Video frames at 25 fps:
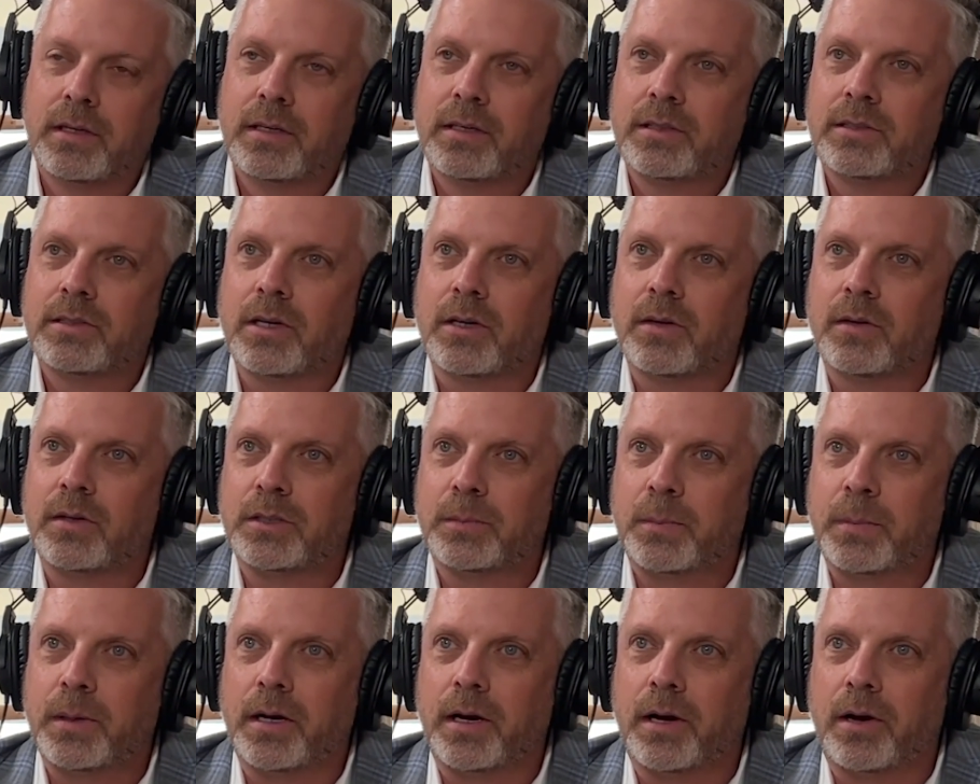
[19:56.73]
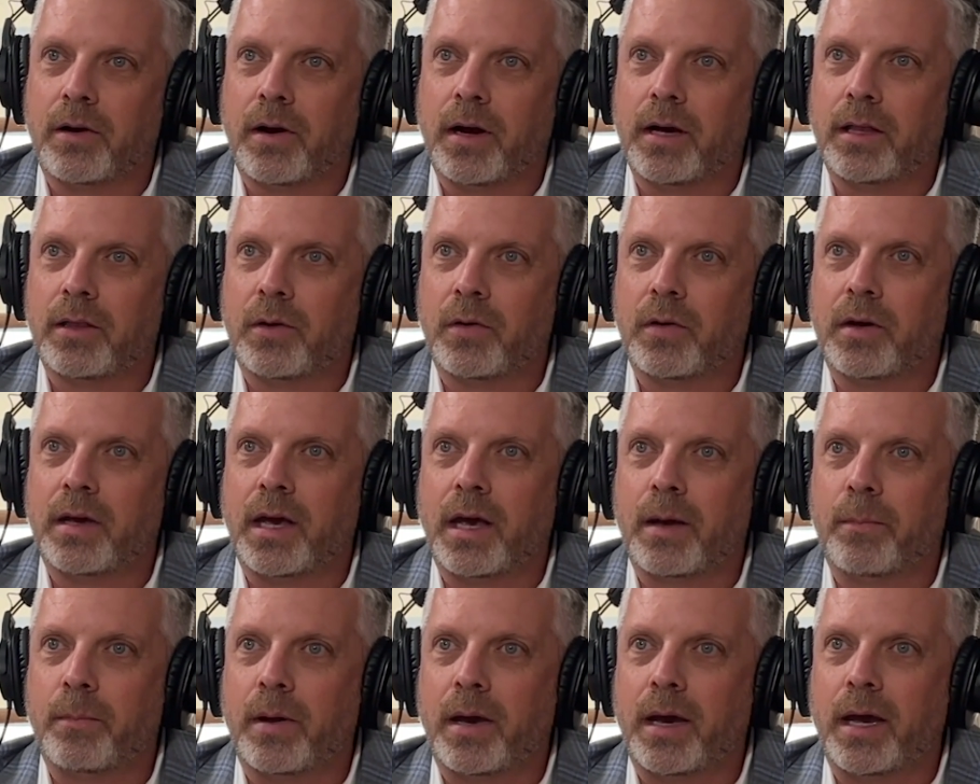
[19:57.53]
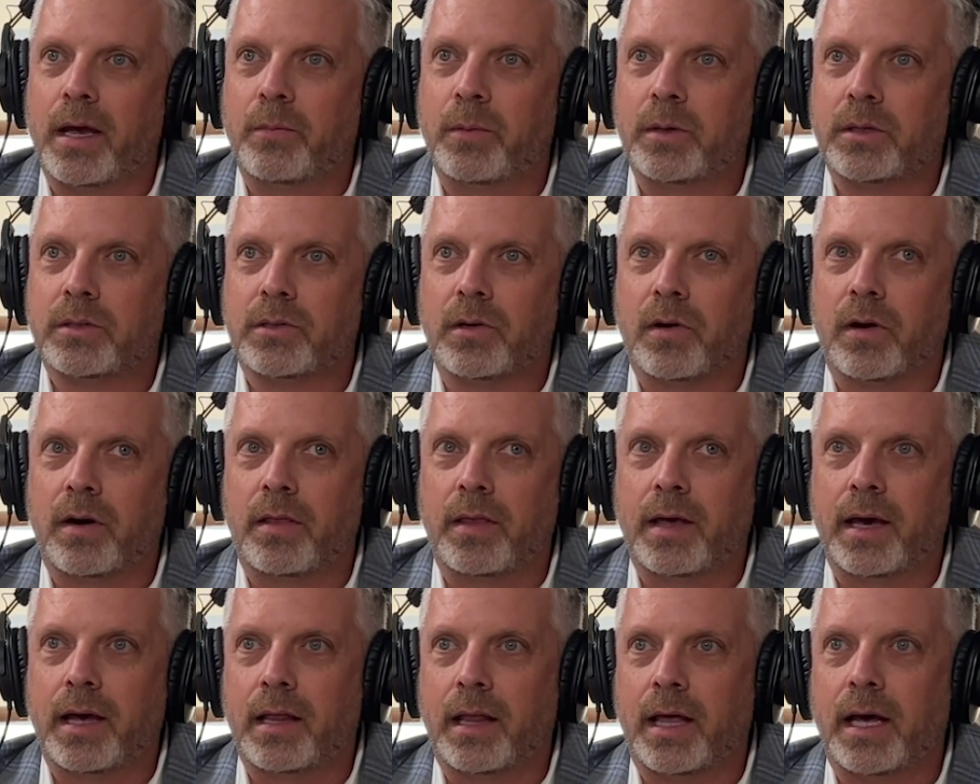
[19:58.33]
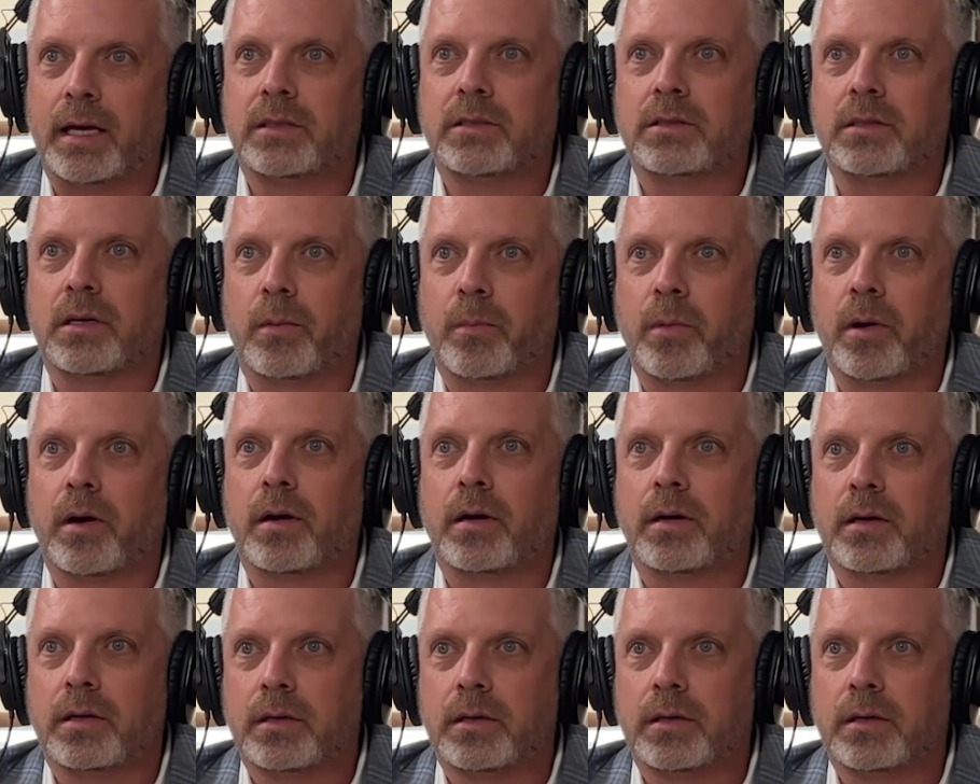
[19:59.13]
So it's been a great little campaign. We started that last summer.